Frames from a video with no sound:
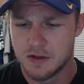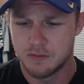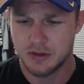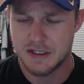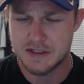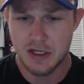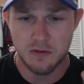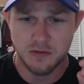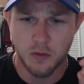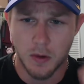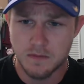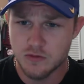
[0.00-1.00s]
plays out
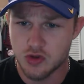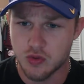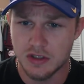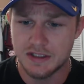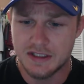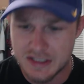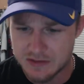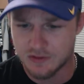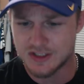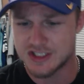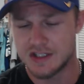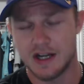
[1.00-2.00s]
4 trillion
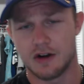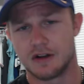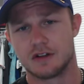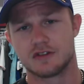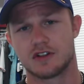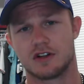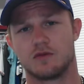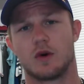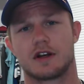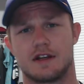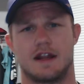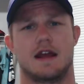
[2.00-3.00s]
different scenarios of
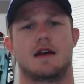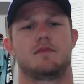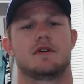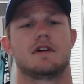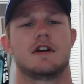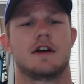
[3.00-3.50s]
what could happen.